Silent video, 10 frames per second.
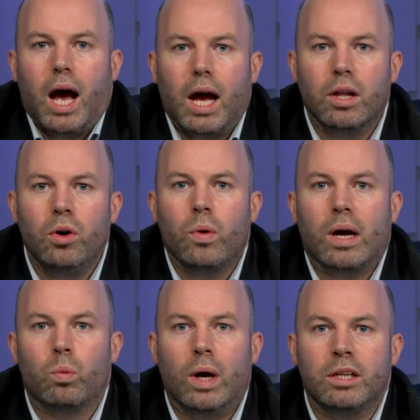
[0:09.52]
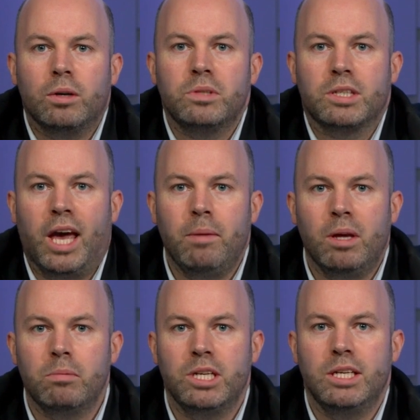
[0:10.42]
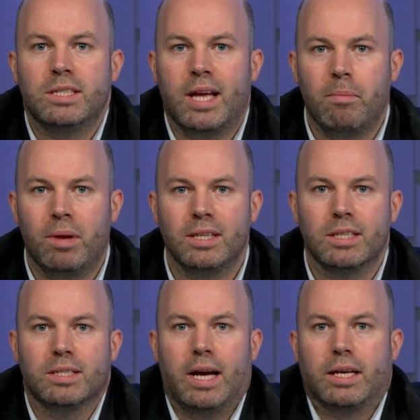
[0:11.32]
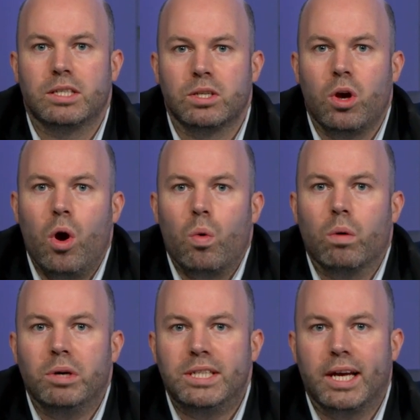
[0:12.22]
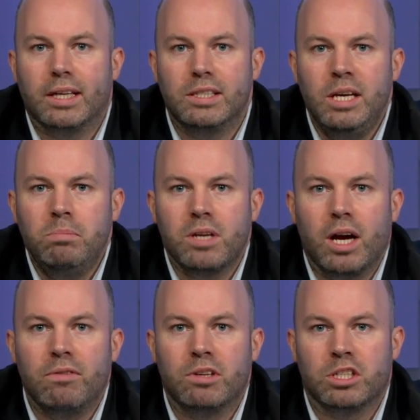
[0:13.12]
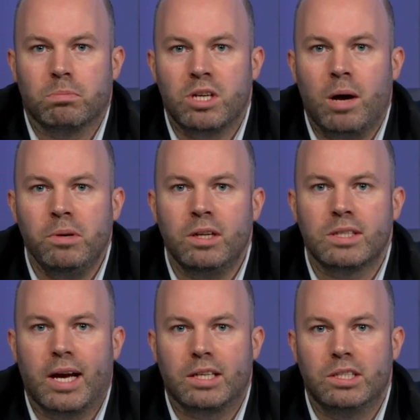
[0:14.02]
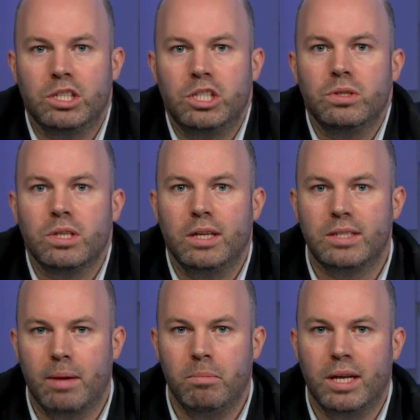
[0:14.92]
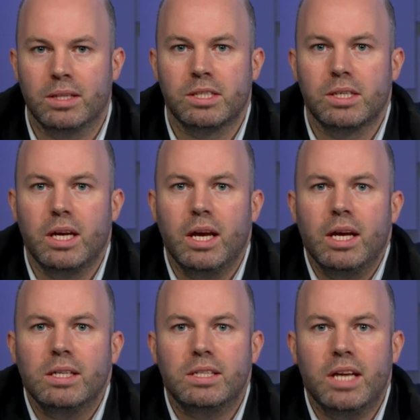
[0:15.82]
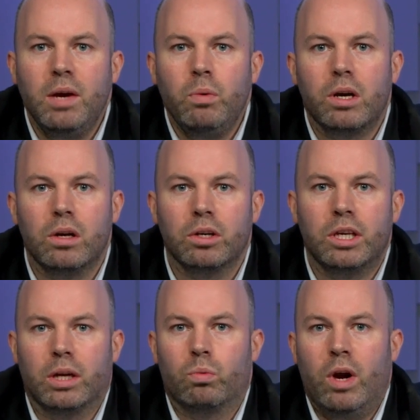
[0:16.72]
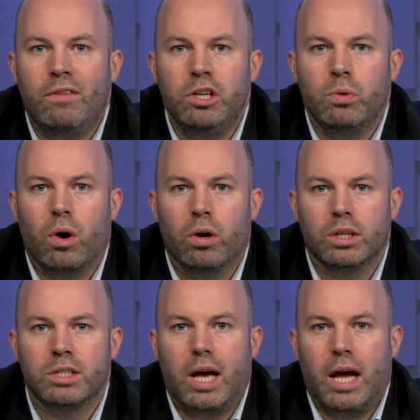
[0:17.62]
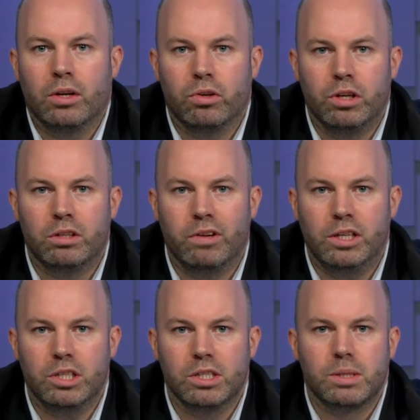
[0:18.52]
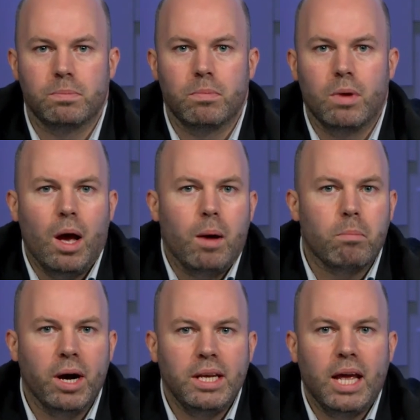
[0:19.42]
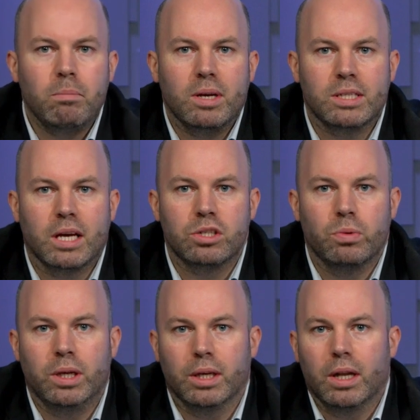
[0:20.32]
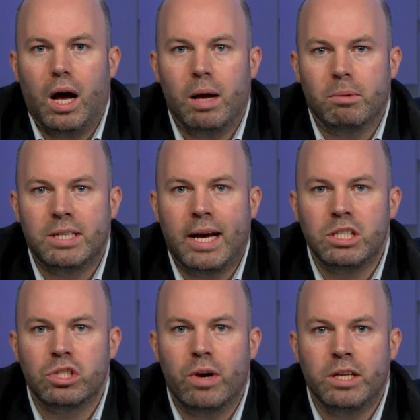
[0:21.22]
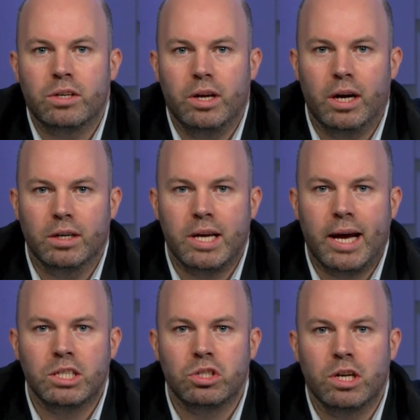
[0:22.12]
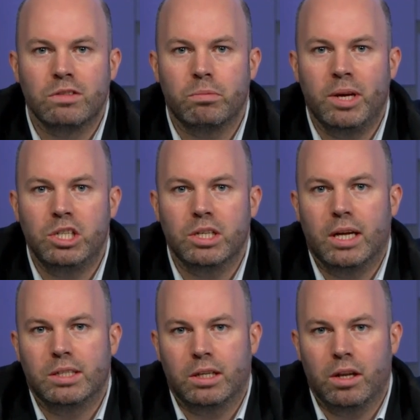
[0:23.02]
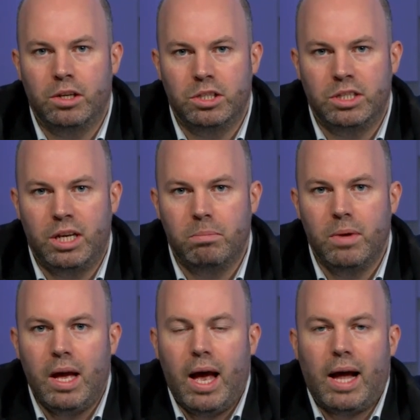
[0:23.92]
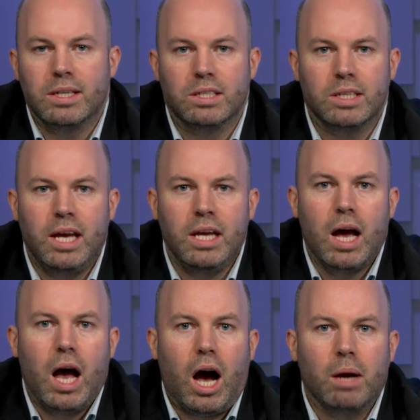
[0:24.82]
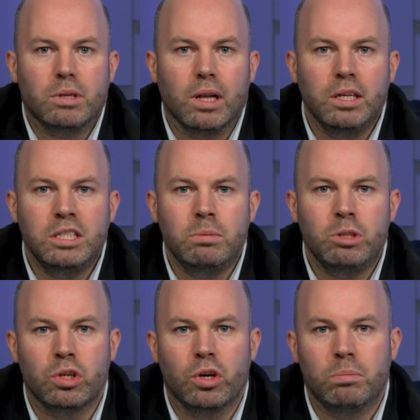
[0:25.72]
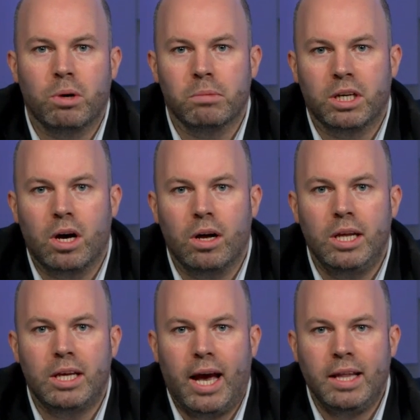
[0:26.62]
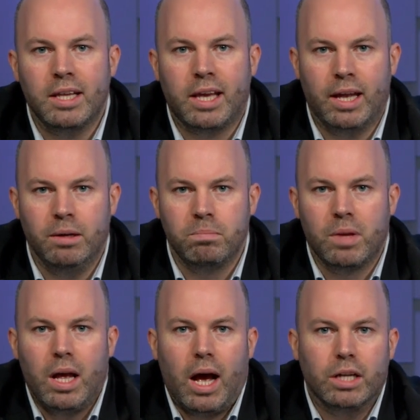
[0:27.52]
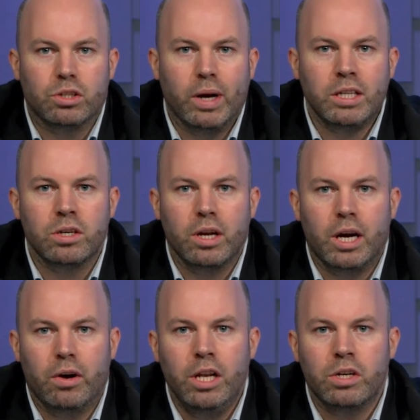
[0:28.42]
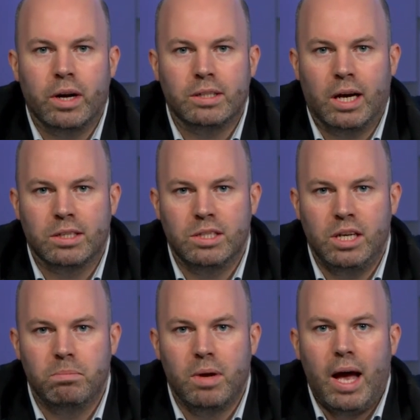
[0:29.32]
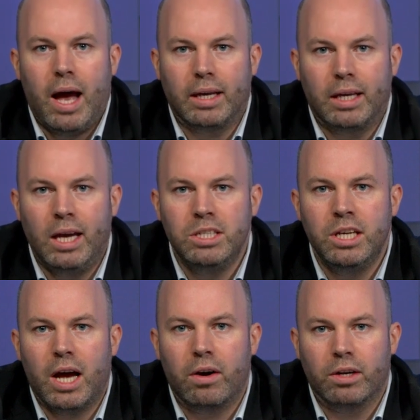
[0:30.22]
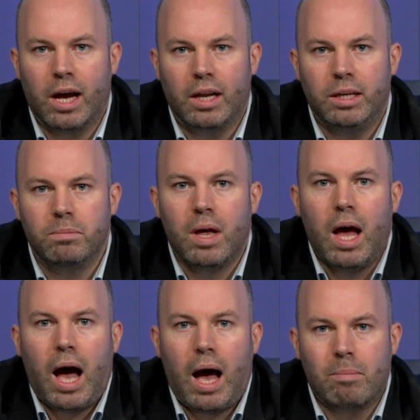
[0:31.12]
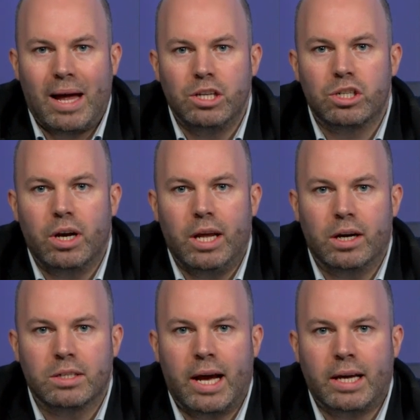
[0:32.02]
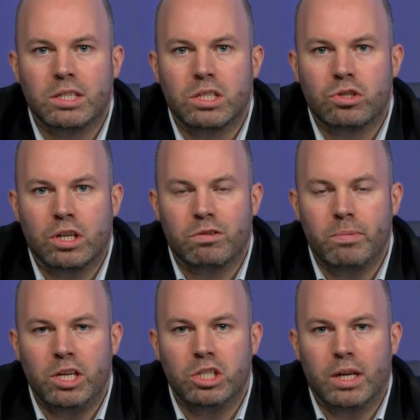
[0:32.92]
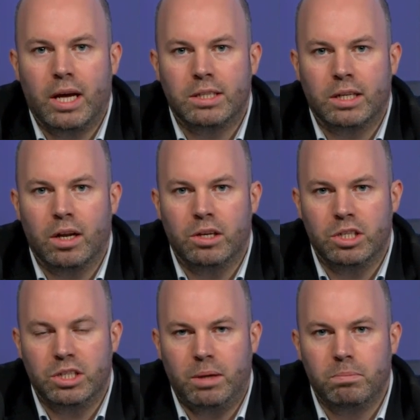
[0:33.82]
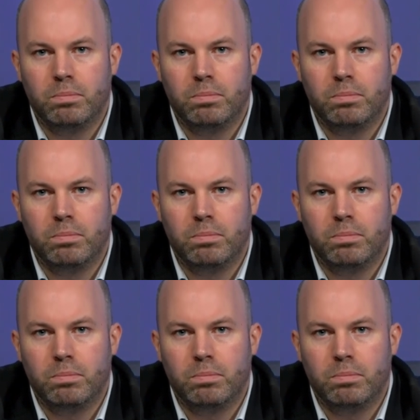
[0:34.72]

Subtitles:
Hello and welcome to KPMG's 10 Minutes in Tax, where we take a deep dive in some topical tax issues in 10 minutes. Today we are looking at revenue audits and other interventions. My name is Andrew Egan. I'm a tax director in our Tax Transformation and Technology team. And today I'm delighted to be joined by my colleague Etna Kennan, a director in our indirect tax team, and Katie Aragani, a manager in our Tax Transformation and Technology team.